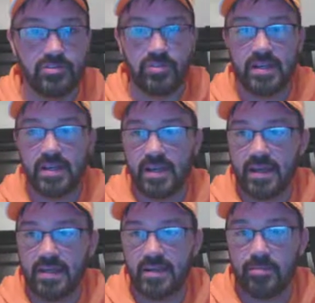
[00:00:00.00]
trading, I
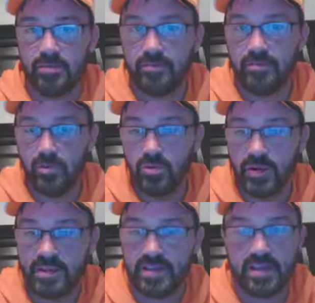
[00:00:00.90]
ended up with four.
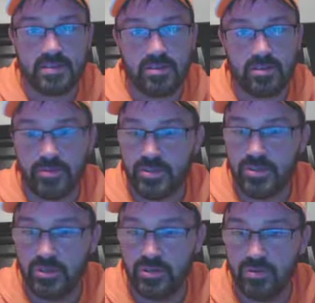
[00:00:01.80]
I think I started with
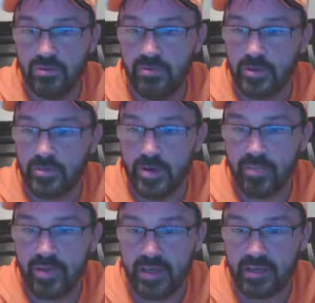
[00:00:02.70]
two first round
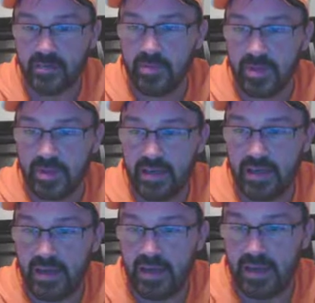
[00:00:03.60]
picks, but
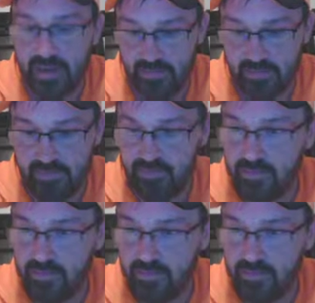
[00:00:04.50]
I am,